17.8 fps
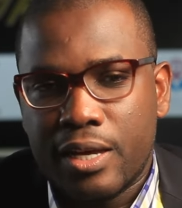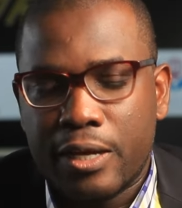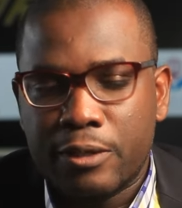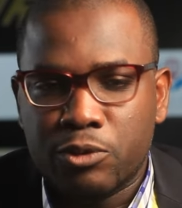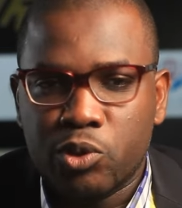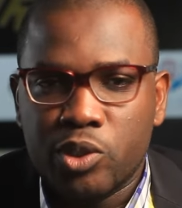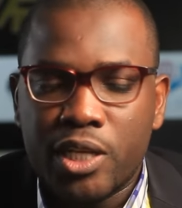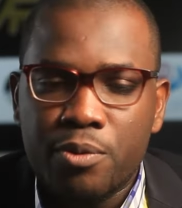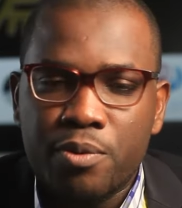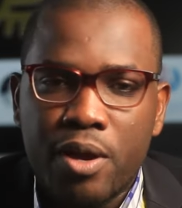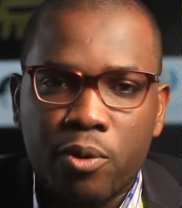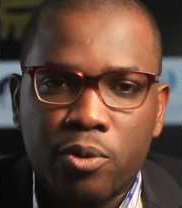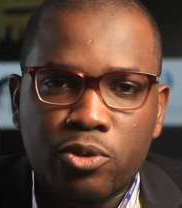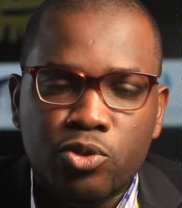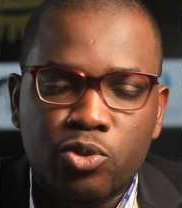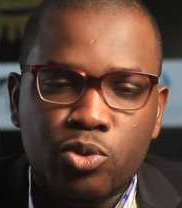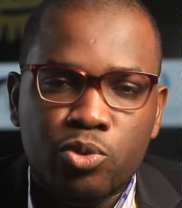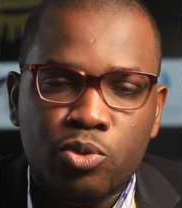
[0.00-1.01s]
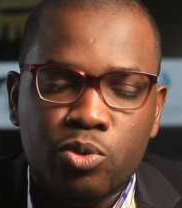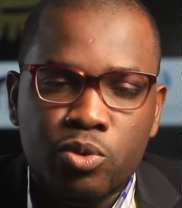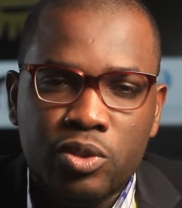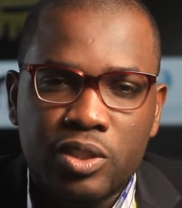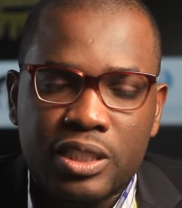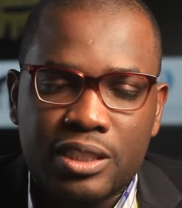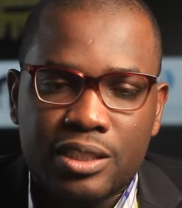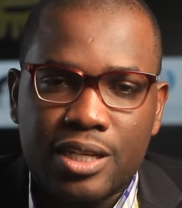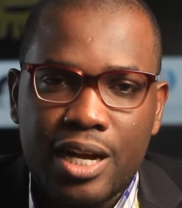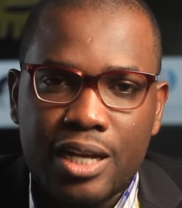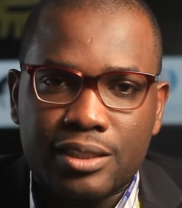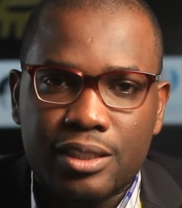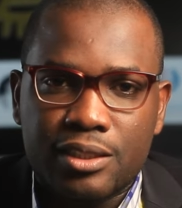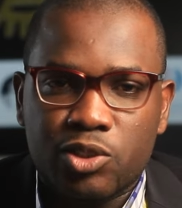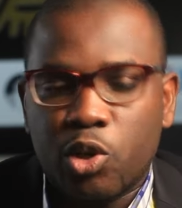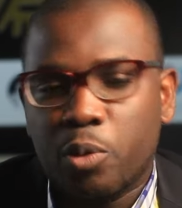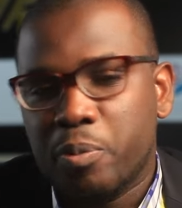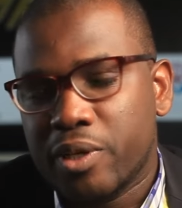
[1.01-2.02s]
And today we are going to discuss a
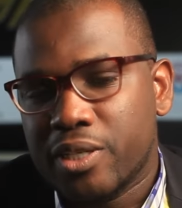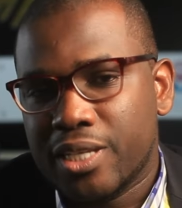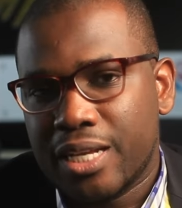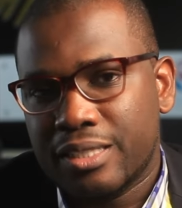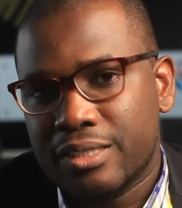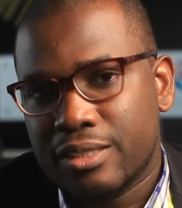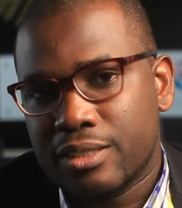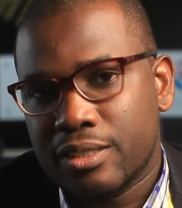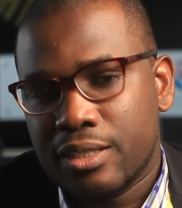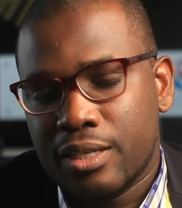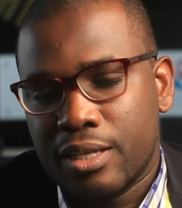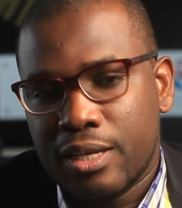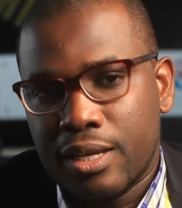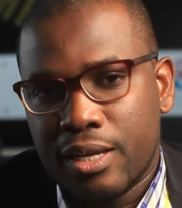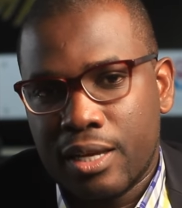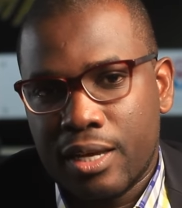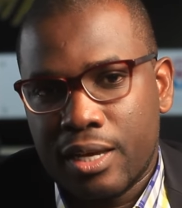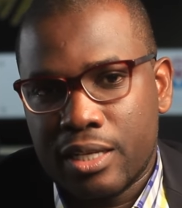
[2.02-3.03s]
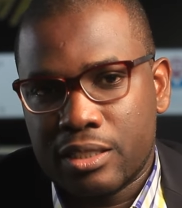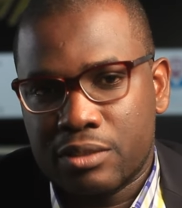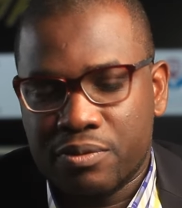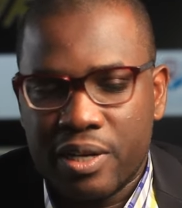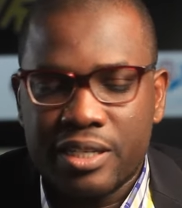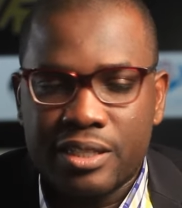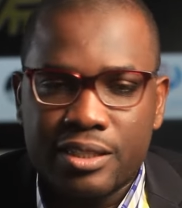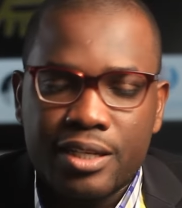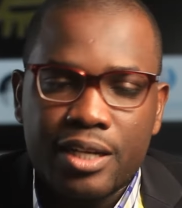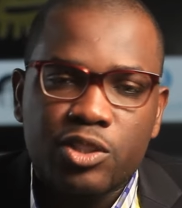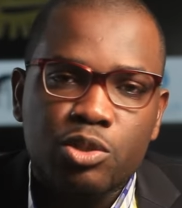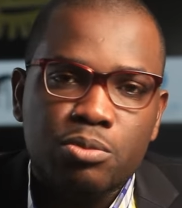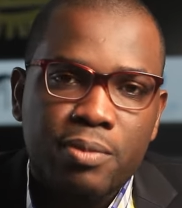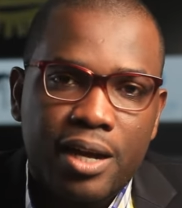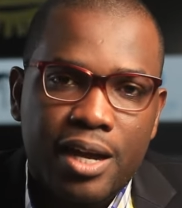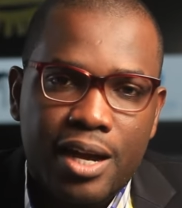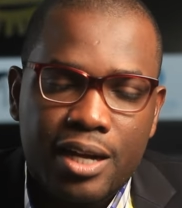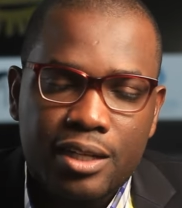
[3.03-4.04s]
topic that is very dear to
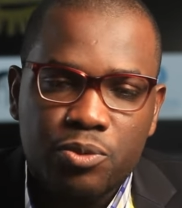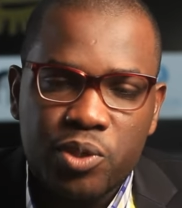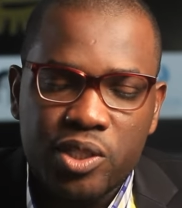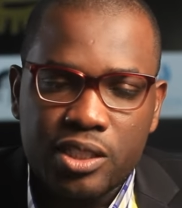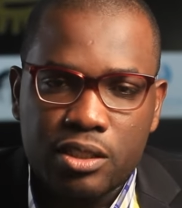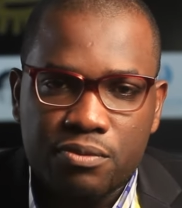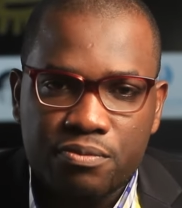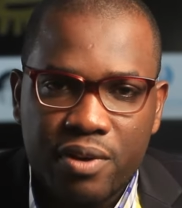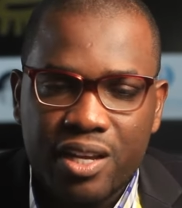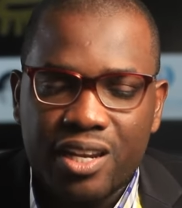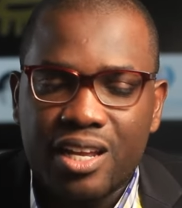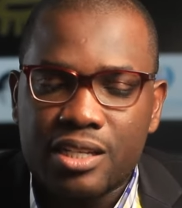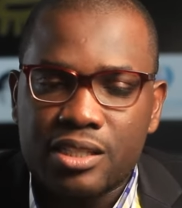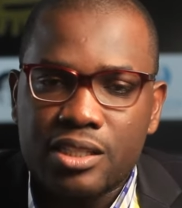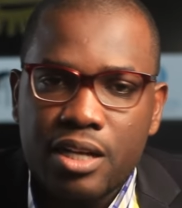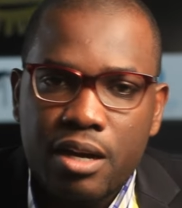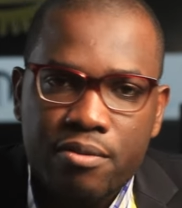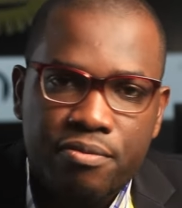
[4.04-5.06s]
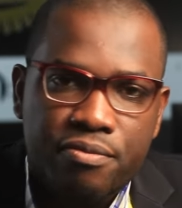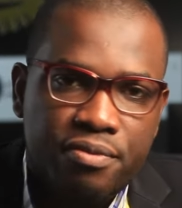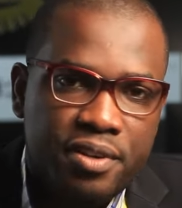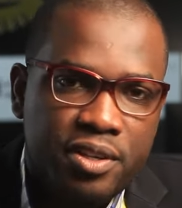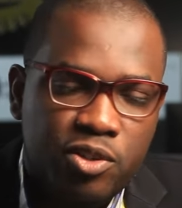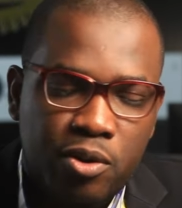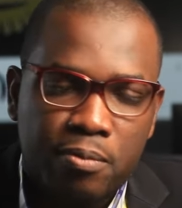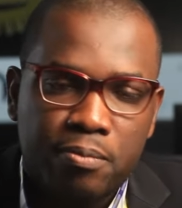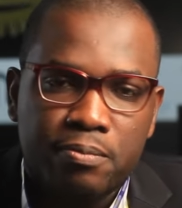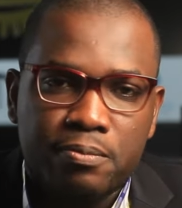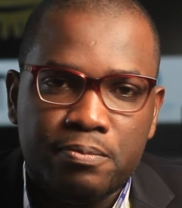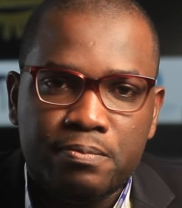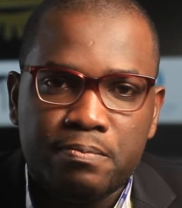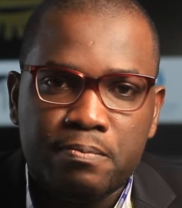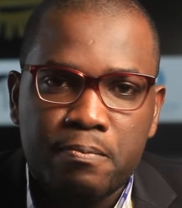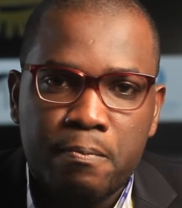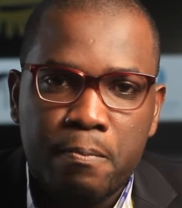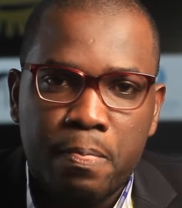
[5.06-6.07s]
my heart, which is financial freedom.
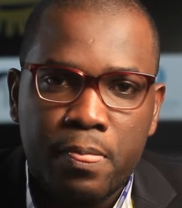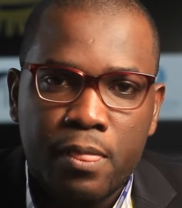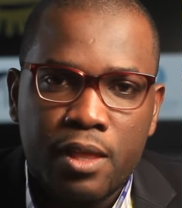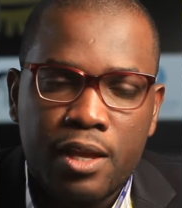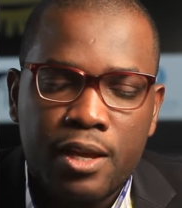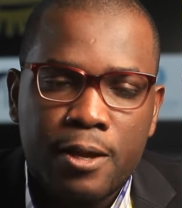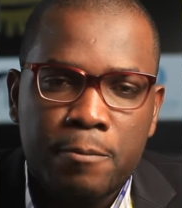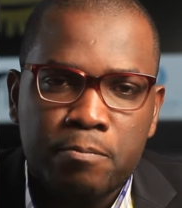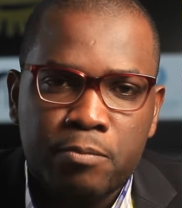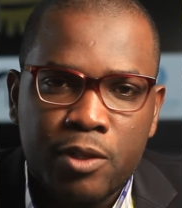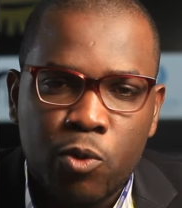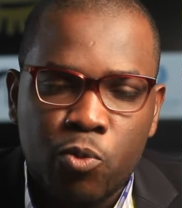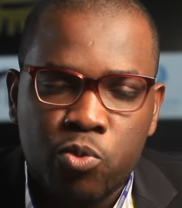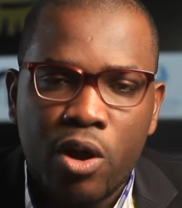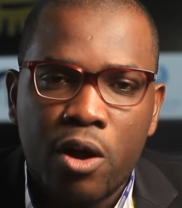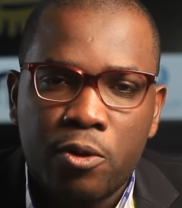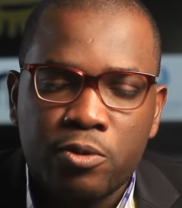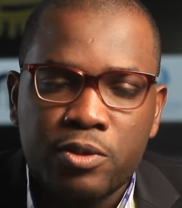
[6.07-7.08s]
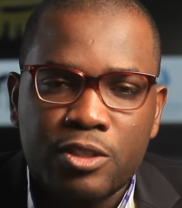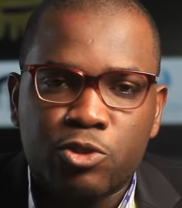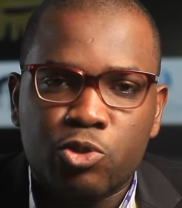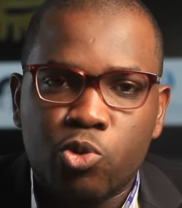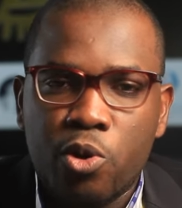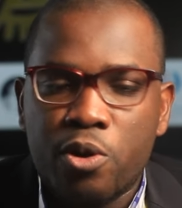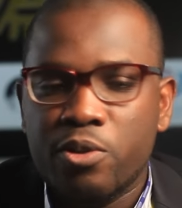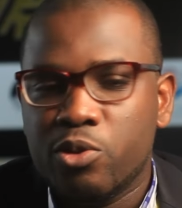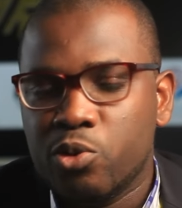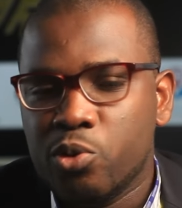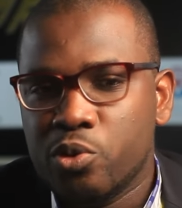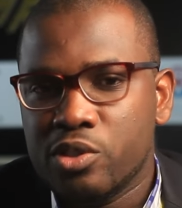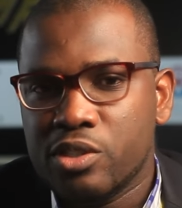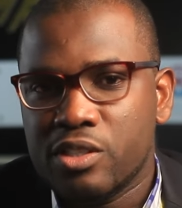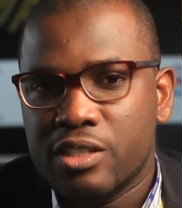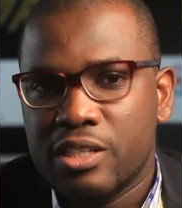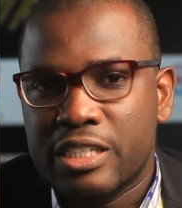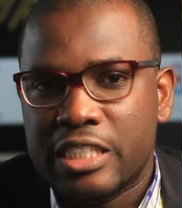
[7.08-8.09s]
The world is going through
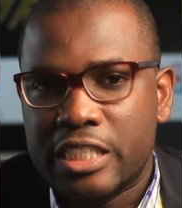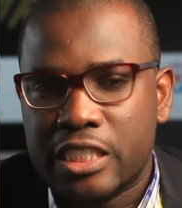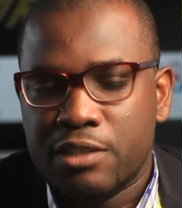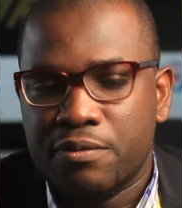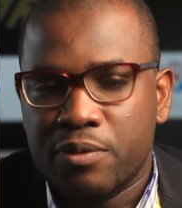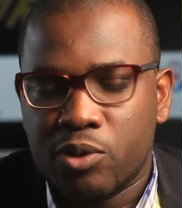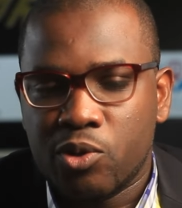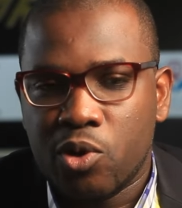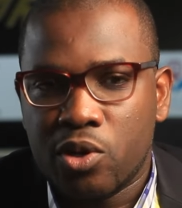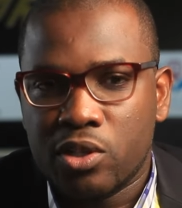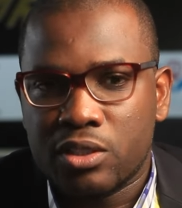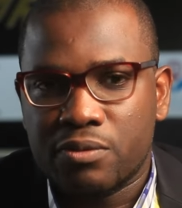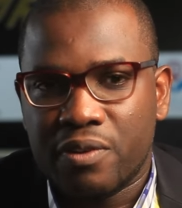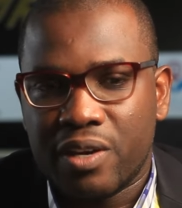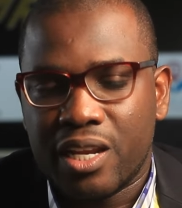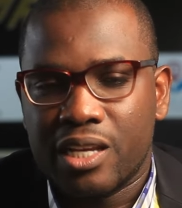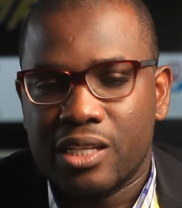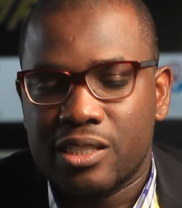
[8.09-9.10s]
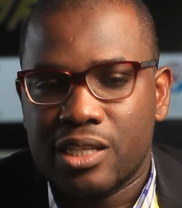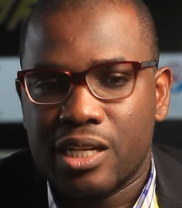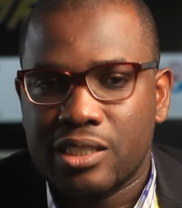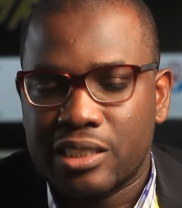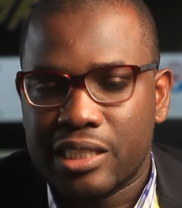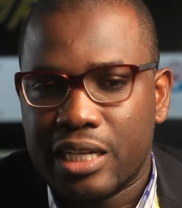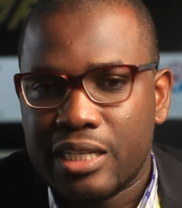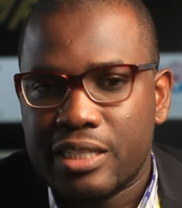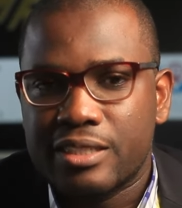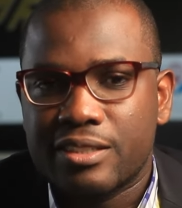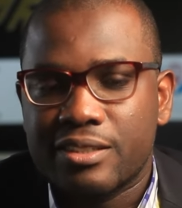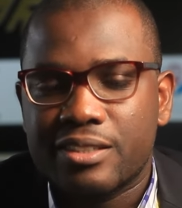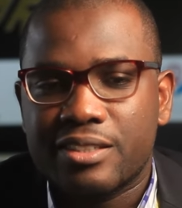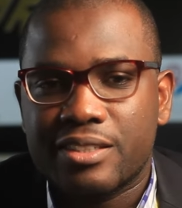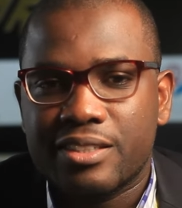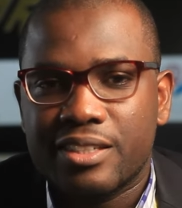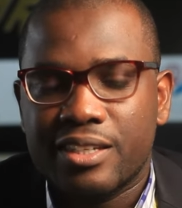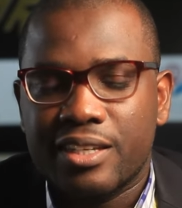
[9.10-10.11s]
difficult financial
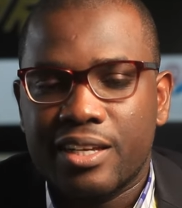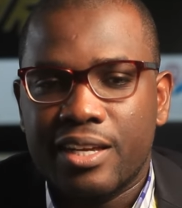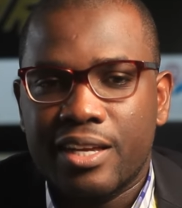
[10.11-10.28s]
challenges.